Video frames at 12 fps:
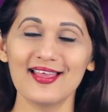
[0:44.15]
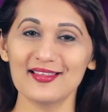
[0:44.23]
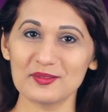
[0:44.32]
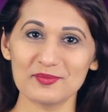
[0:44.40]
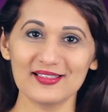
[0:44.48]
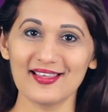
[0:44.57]

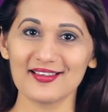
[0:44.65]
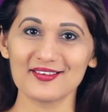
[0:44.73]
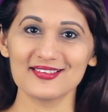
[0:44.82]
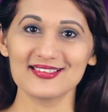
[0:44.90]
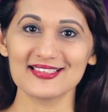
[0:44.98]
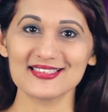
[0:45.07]
and the bell
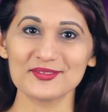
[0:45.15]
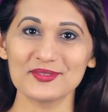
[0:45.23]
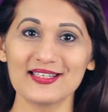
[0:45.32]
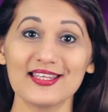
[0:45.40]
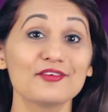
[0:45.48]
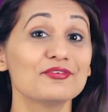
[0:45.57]
icon next to
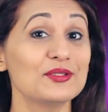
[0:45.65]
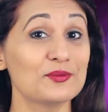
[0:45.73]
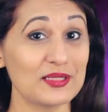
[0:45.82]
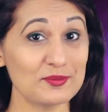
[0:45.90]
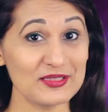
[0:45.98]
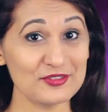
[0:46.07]
it if you
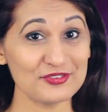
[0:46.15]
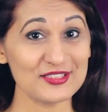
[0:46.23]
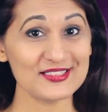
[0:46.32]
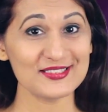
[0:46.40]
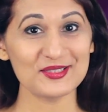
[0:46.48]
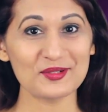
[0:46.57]
want to be the
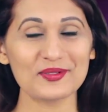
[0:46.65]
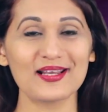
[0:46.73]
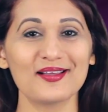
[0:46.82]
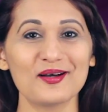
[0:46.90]
first to know when I